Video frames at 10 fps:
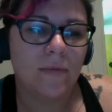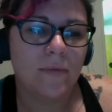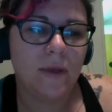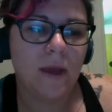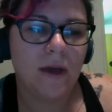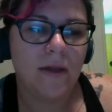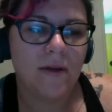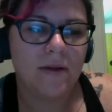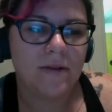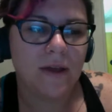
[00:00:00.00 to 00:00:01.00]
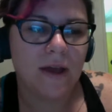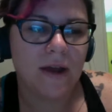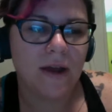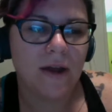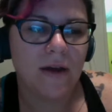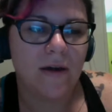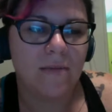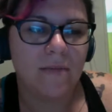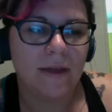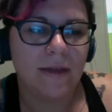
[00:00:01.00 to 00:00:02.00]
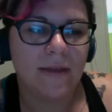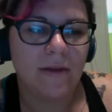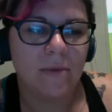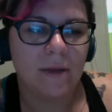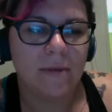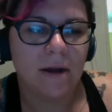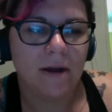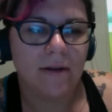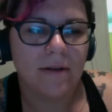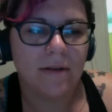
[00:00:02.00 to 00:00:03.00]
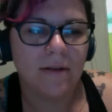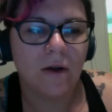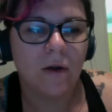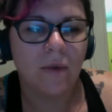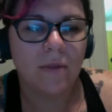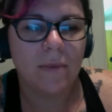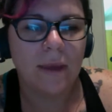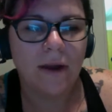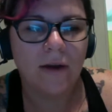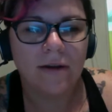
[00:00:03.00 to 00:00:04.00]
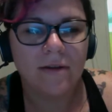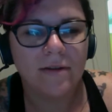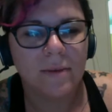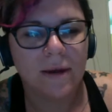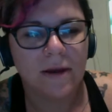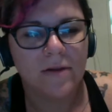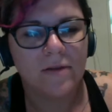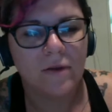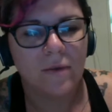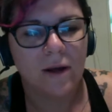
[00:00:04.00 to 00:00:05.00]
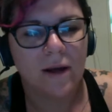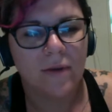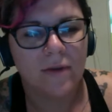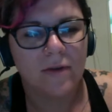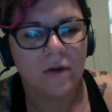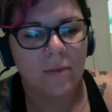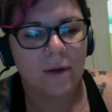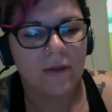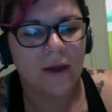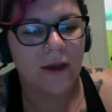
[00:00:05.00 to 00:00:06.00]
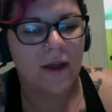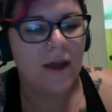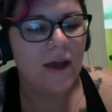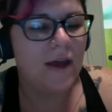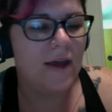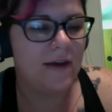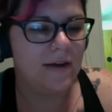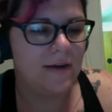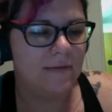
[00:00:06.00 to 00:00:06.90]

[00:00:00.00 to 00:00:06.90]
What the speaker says: Yeah, there's that. And then they'll blame it on, oh, well, the parents don't want anyone to know about that.